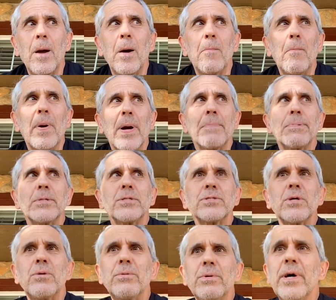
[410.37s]
my
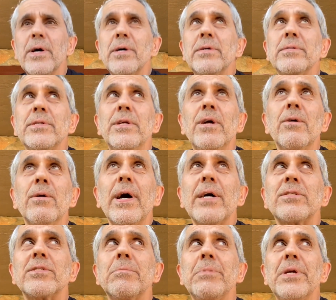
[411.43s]
persona,
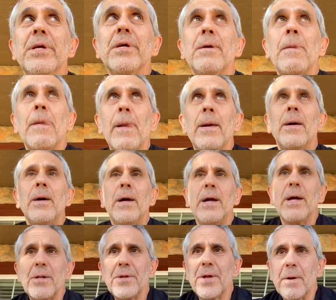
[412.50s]
has to be
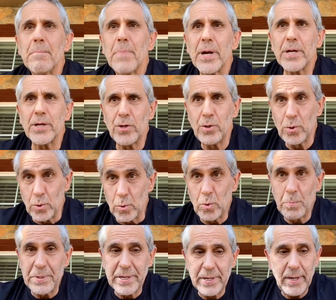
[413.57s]
held up by you,
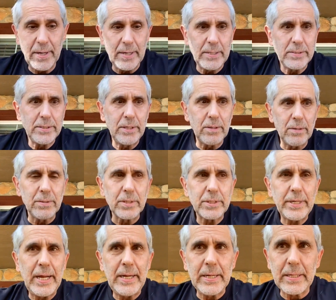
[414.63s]
because the
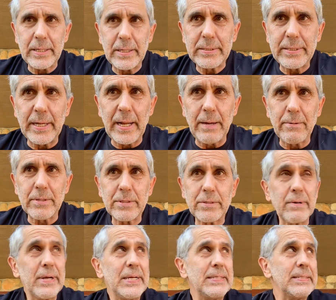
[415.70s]
state said I was
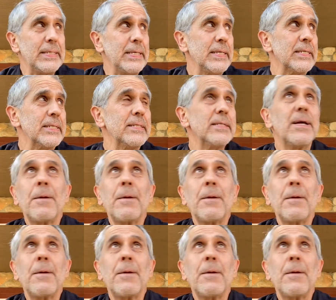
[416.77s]
crazy and